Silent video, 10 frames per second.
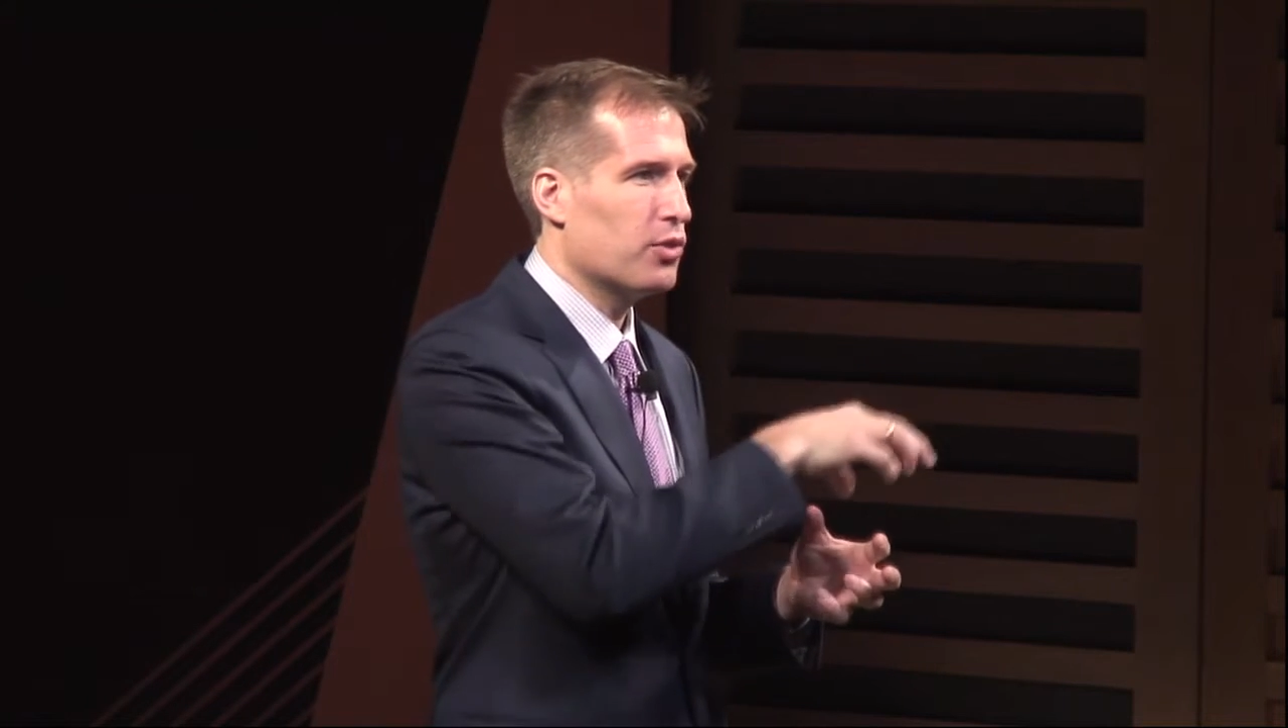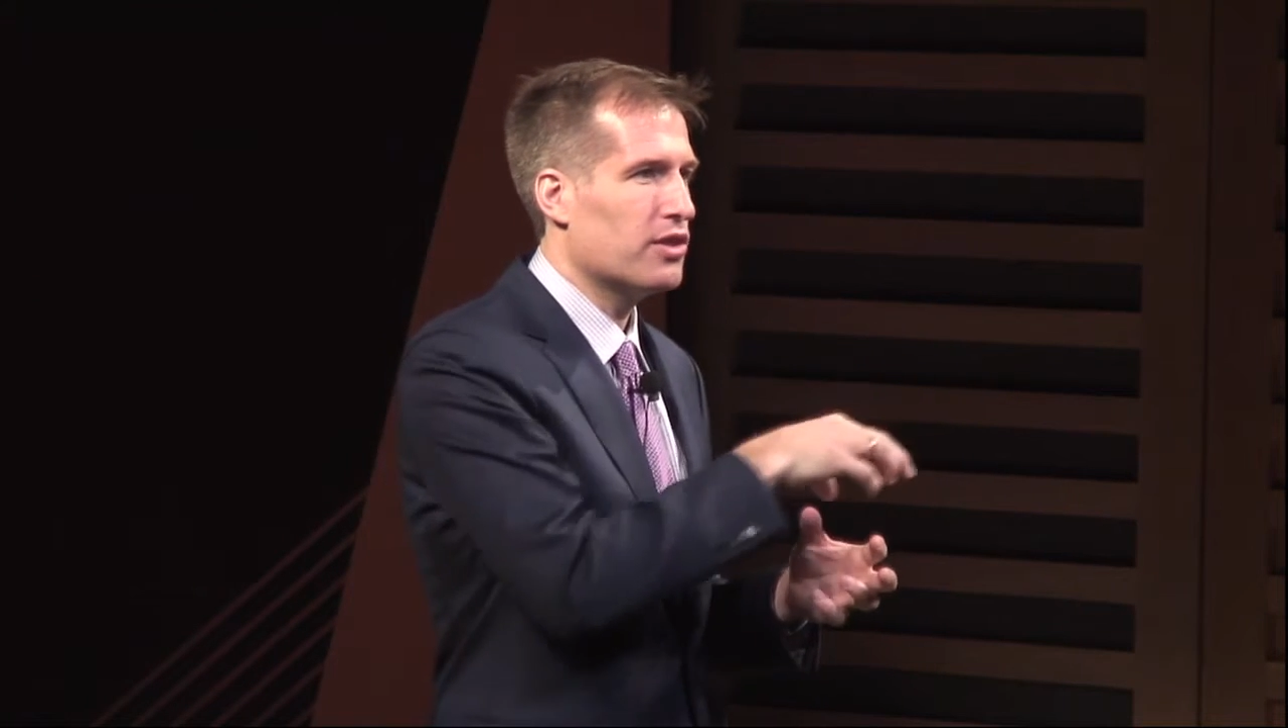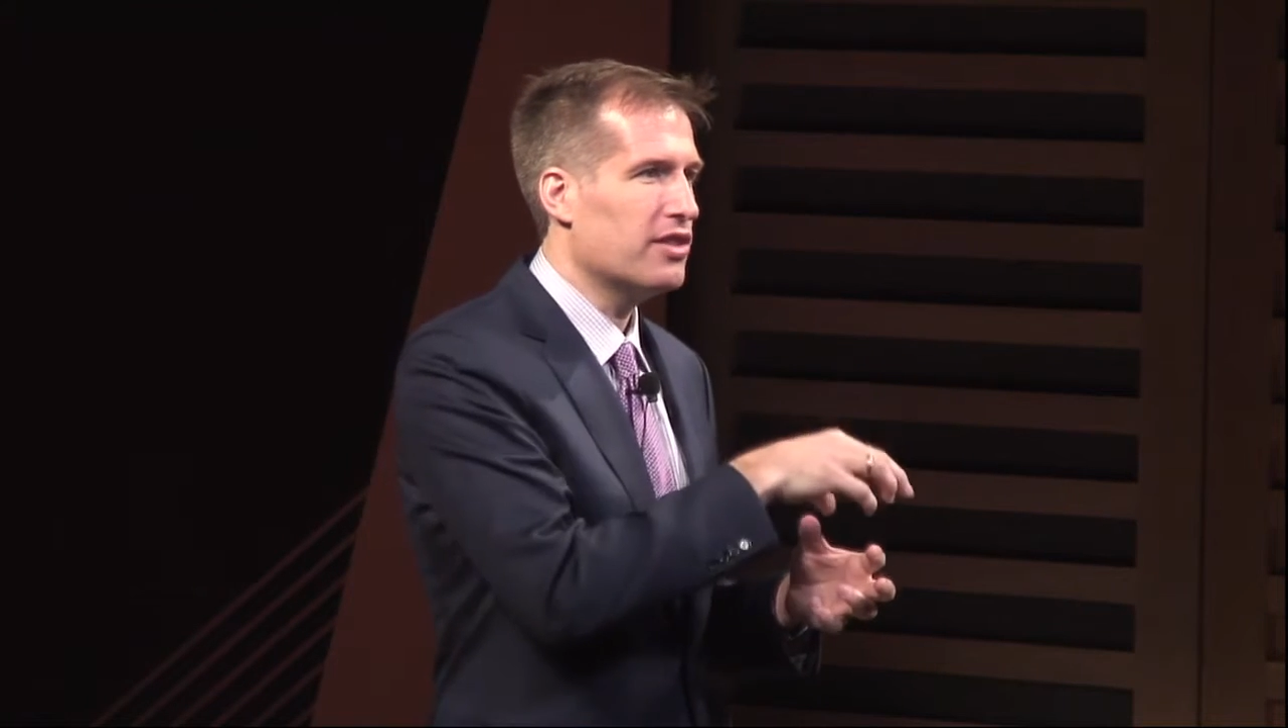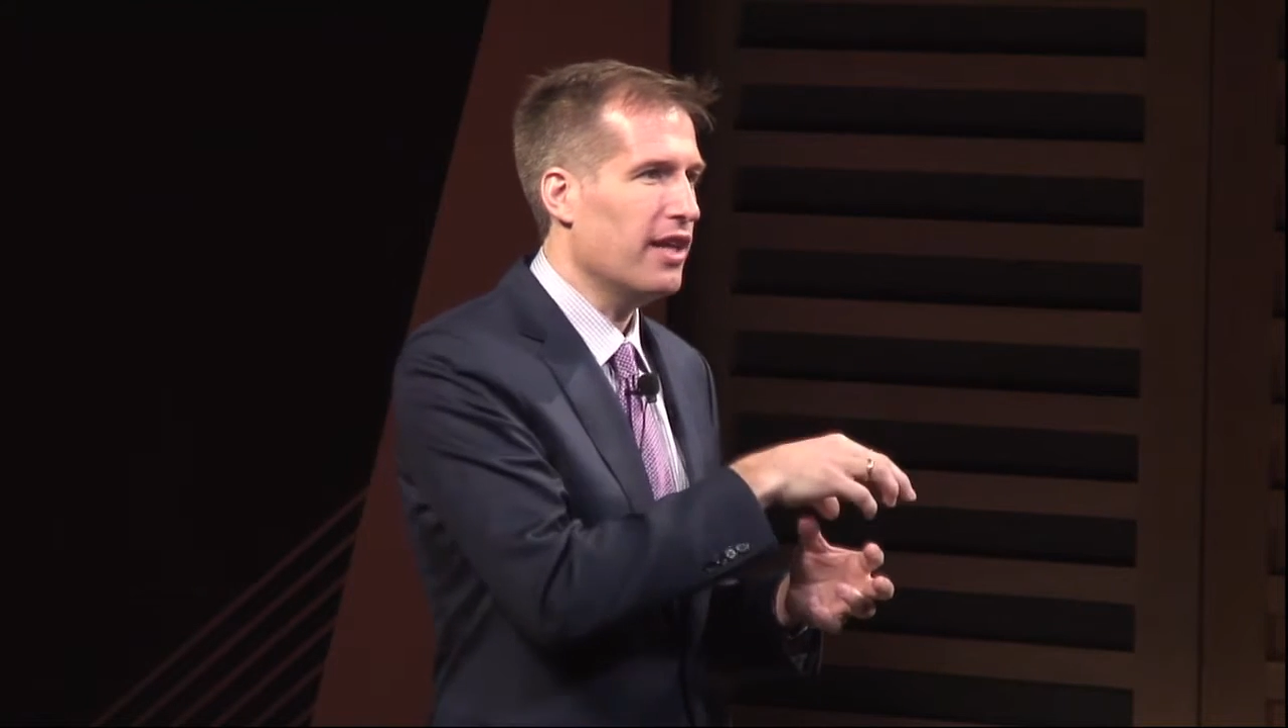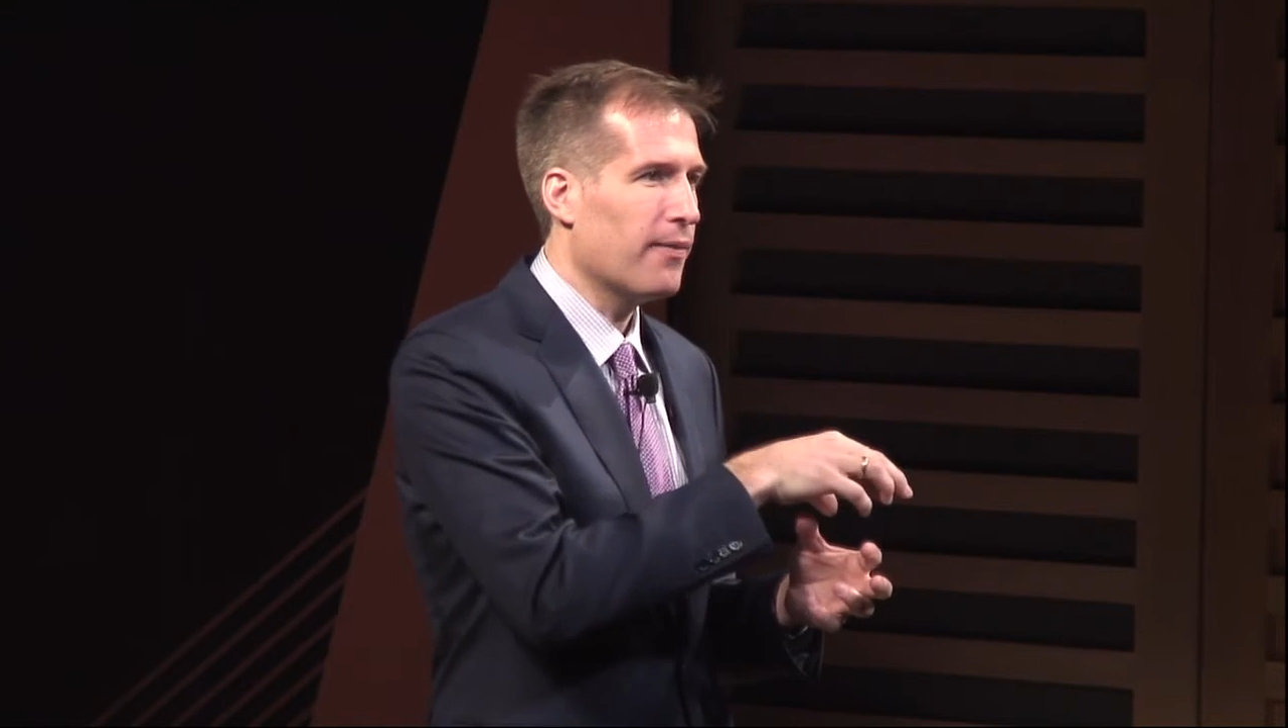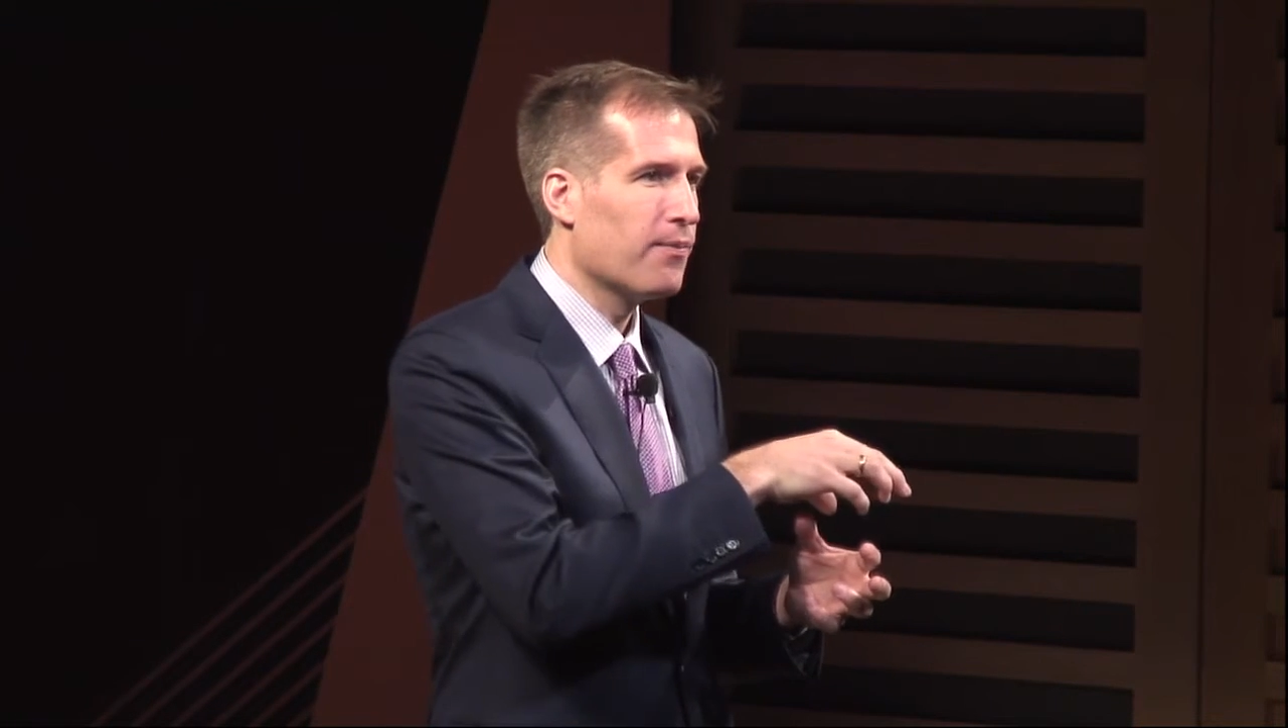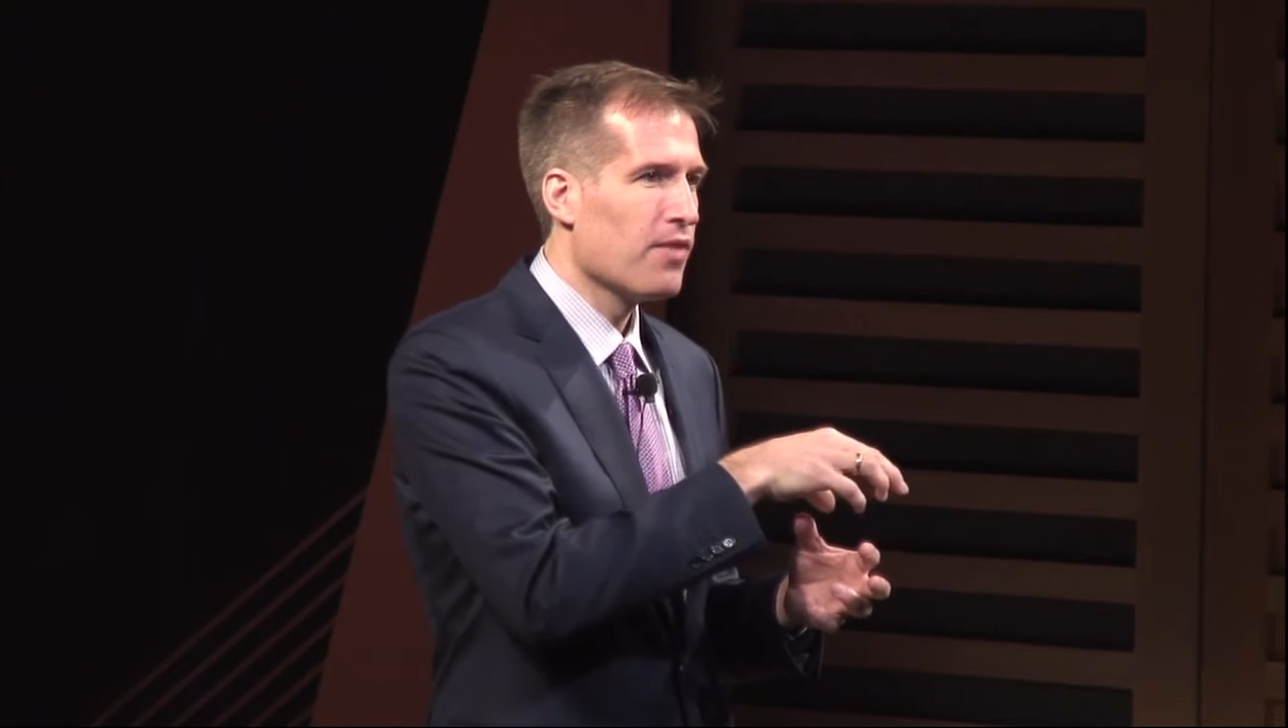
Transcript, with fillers: would sit.